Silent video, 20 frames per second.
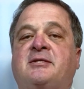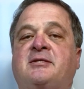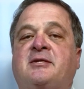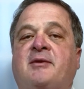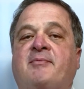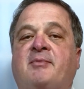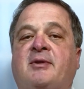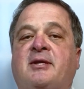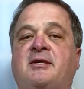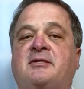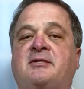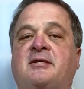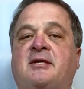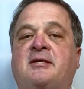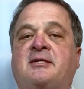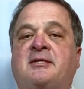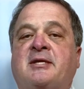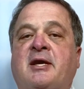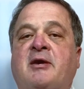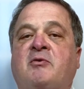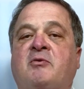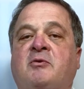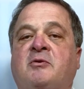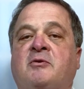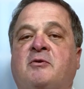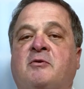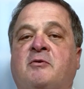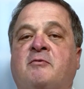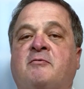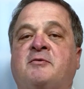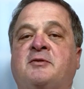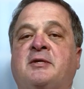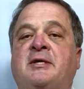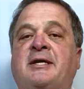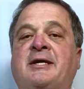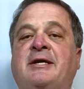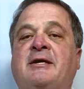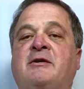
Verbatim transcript: stimulates the sacral nerves